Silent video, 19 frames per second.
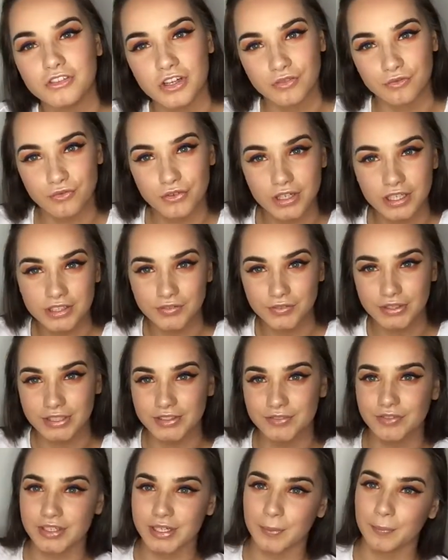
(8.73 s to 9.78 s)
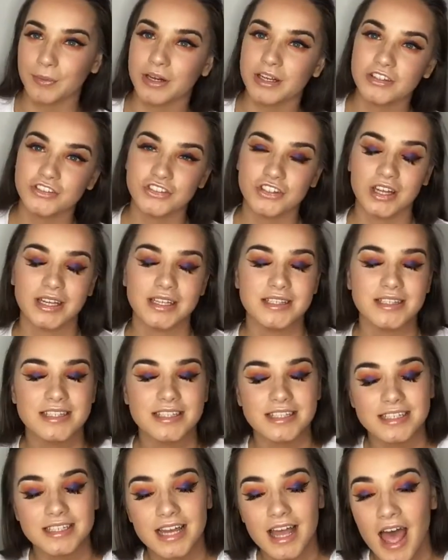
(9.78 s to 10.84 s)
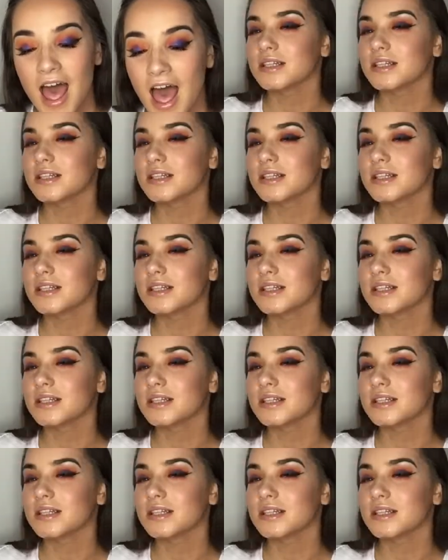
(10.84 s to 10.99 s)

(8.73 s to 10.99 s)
I really appreciate it.